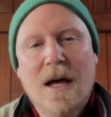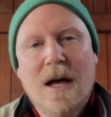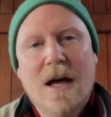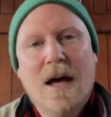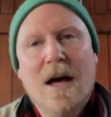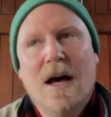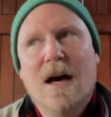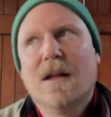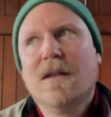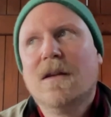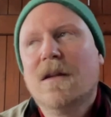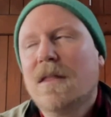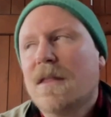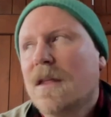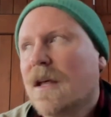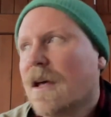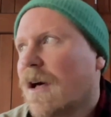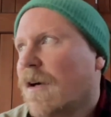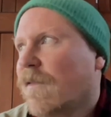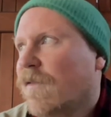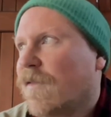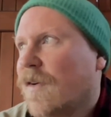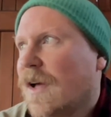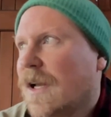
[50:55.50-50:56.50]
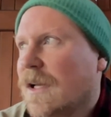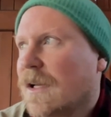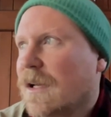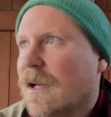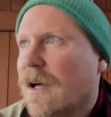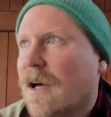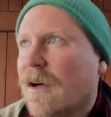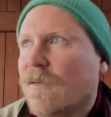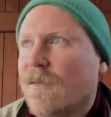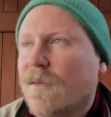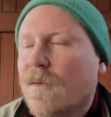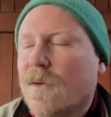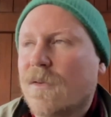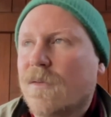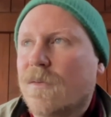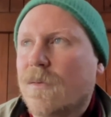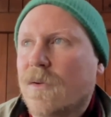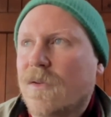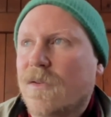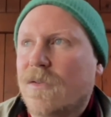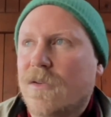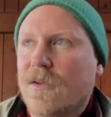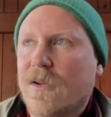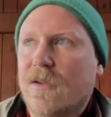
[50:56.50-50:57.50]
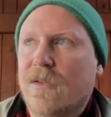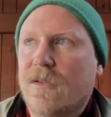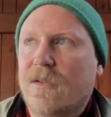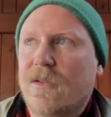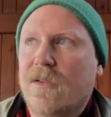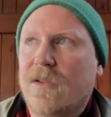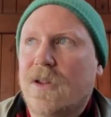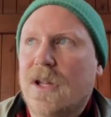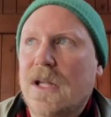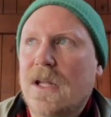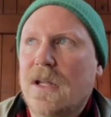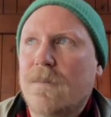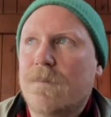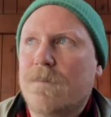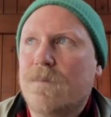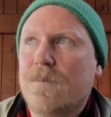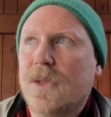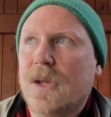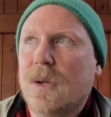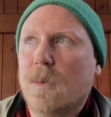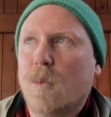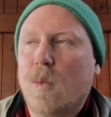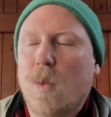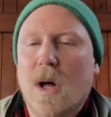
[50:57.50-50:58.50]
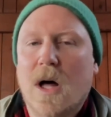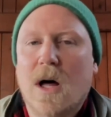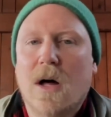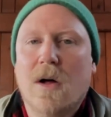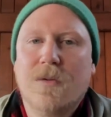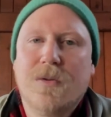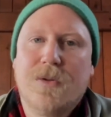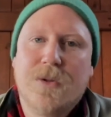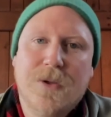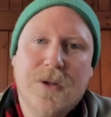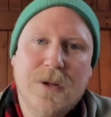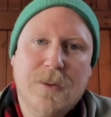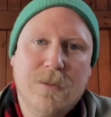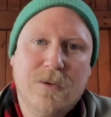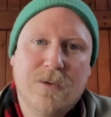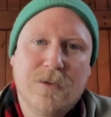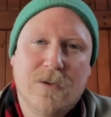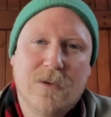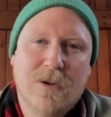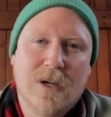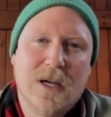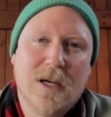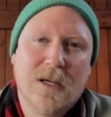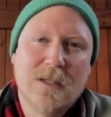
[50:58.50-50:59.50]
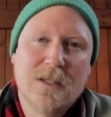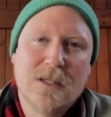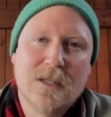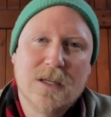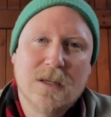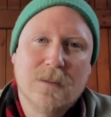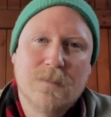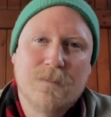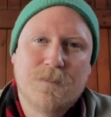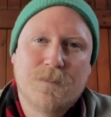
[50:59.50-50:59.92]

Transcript: And the thing I fell in love with was just the the world he was creating.